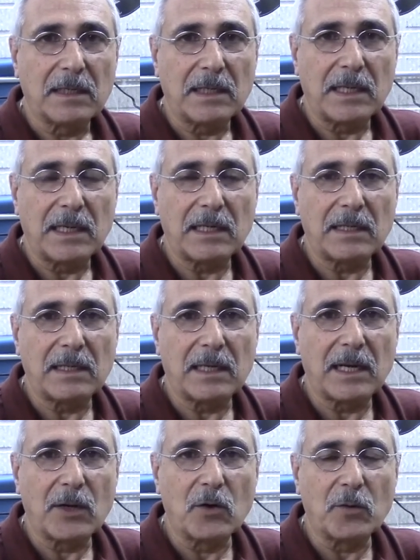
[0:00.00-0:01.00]
and
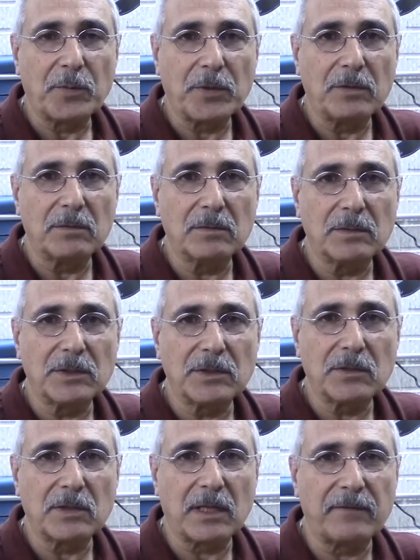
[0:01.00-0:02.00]
I hope you enjoy that